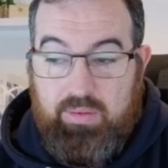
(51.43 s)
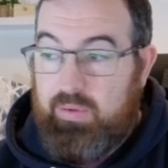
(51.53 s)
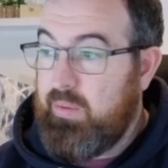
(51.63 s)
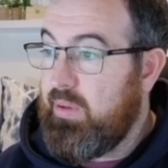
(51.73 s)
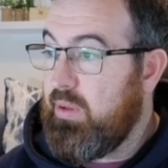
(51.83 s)

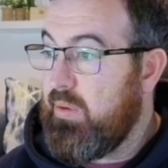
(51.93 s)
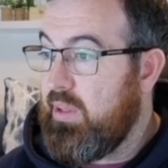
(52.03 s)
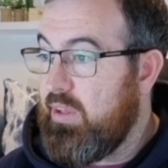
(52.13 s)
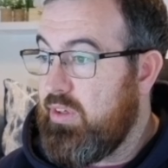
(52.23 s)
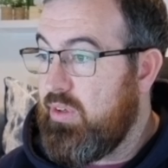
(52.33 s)
what I want to
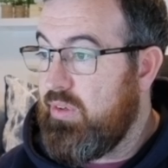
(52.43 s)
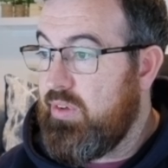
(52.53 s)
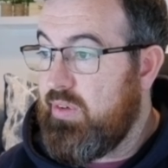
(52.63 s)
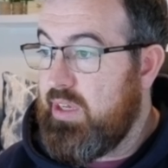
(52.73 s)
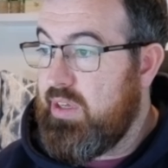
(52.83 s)
quickly show
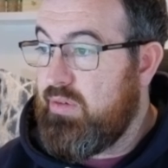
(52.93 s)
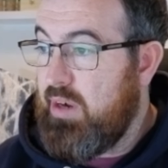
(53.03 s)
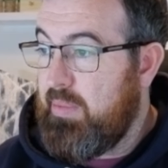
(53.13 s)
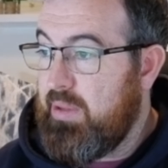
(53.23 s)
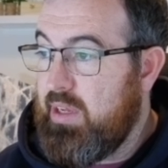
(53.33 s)
you is
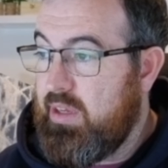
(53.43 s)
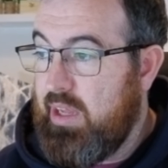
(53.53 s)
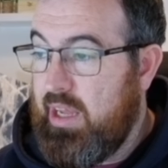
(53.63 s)
Wrapped ETH